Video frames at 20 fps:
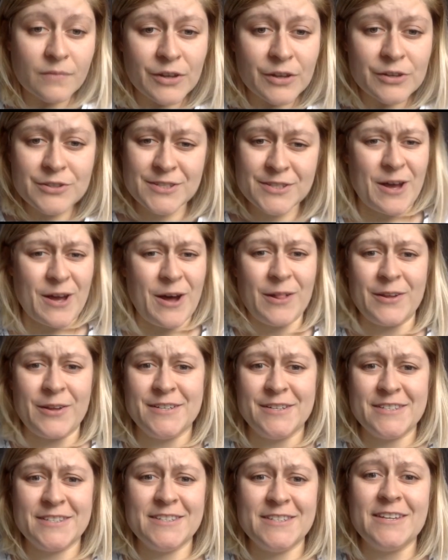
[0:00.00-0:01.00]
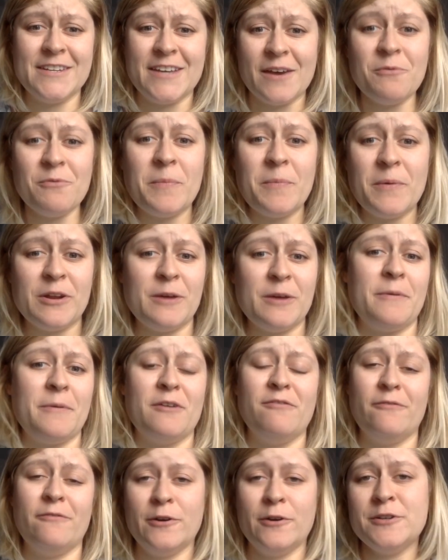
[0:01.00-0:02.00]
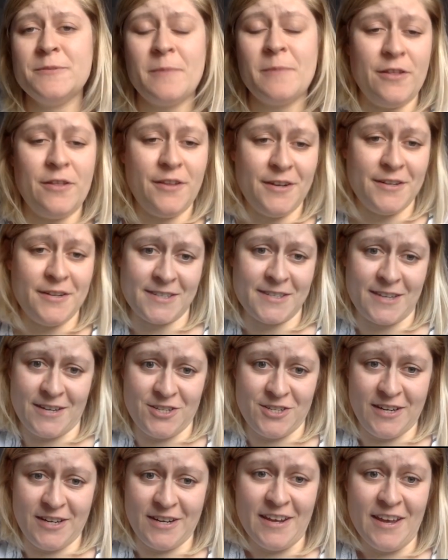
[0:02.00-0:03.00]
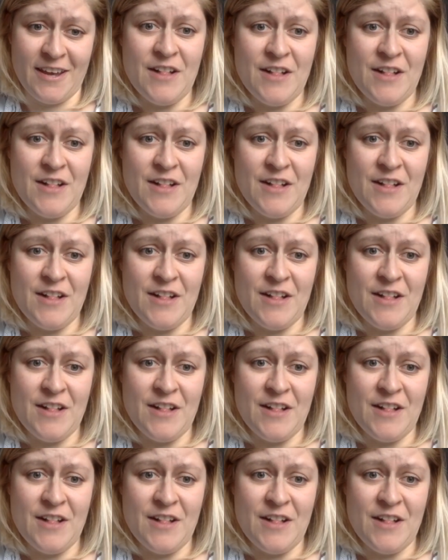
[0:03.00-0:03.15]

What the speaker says: Scholars, today we'll build up our first Parlay discussion.